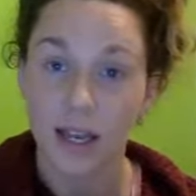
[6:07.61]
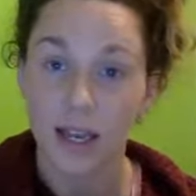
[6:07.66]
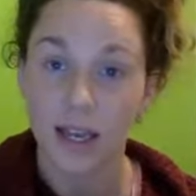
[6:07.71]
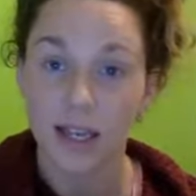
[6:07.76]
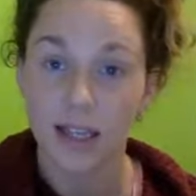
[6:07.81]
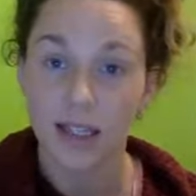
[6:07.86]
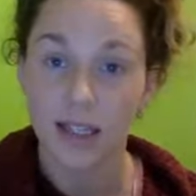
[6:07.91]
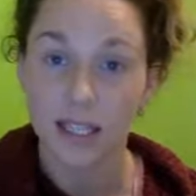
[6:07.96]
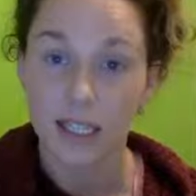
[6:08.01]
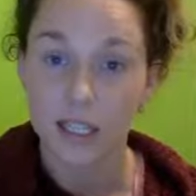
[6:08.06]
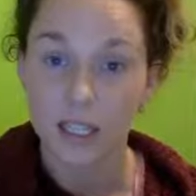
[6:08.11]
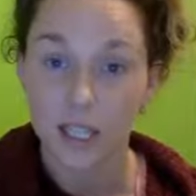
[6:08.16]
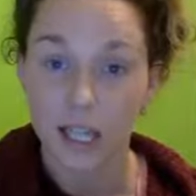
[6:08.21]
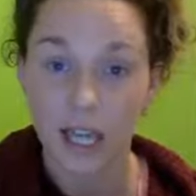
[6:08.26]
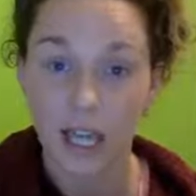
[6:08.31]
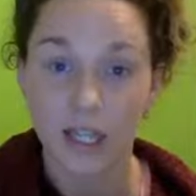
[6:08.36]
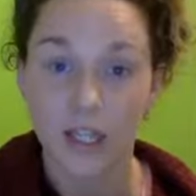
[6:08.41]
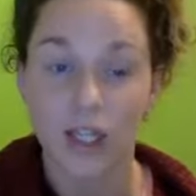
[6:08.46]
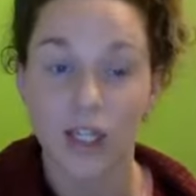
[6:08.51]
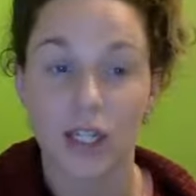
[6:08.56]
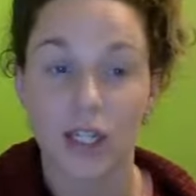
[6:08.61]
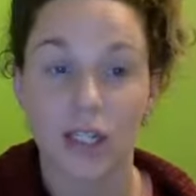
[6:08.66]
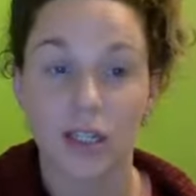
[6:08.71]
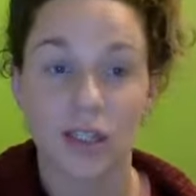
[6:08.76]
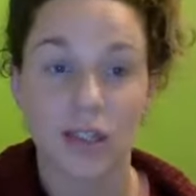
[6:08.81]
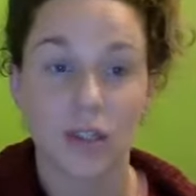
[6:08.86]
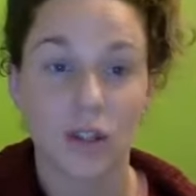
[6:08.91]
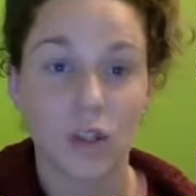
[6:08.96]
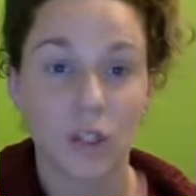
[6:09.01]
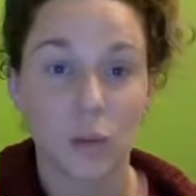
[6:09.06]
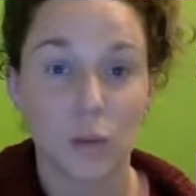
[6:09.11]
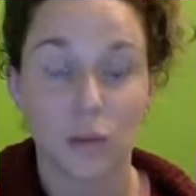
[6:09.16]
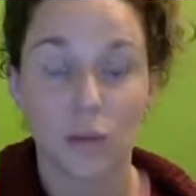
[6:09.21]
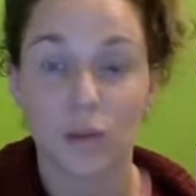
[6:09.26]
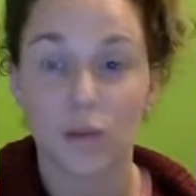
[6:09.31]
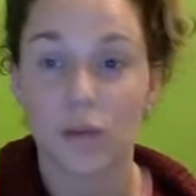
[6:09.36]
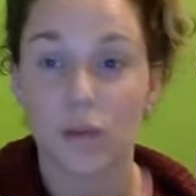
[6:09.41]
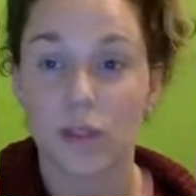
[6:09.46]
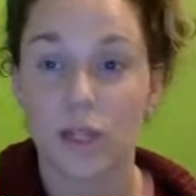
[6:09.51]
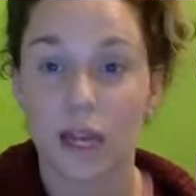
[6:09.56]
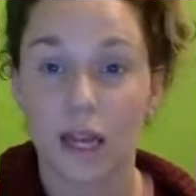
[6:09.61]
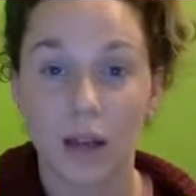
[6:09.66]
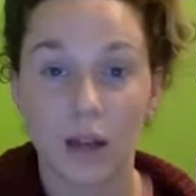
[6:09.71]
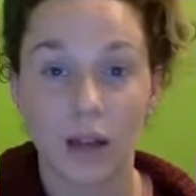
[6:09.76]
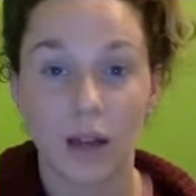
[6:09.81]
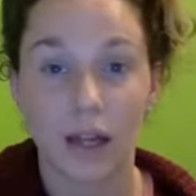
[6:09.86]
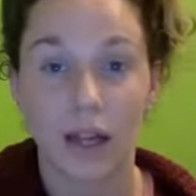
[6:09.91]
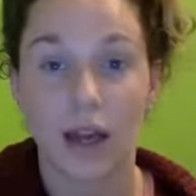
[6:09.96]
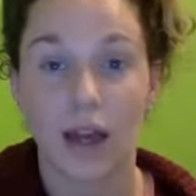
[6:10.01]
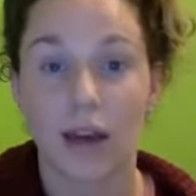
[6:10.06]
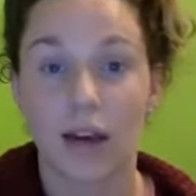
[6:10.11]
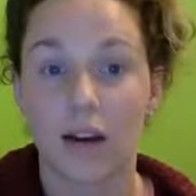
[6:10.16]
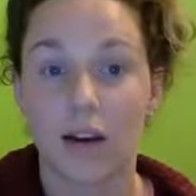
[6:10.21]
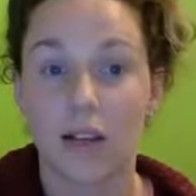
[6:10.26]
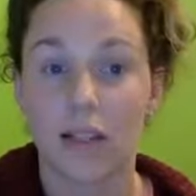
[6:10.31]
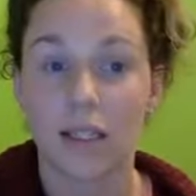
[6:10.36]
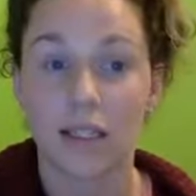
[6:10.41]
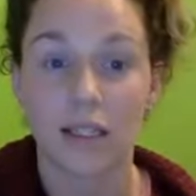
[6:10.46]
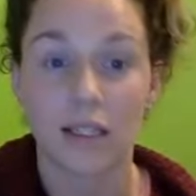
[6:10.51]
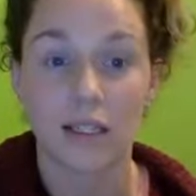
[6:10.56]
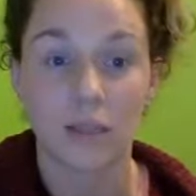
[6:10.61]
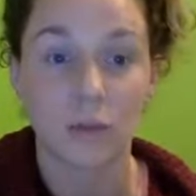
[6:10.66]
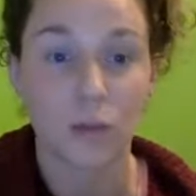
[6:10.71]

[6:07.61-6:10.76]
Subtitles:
and education and hospitals and healthcare and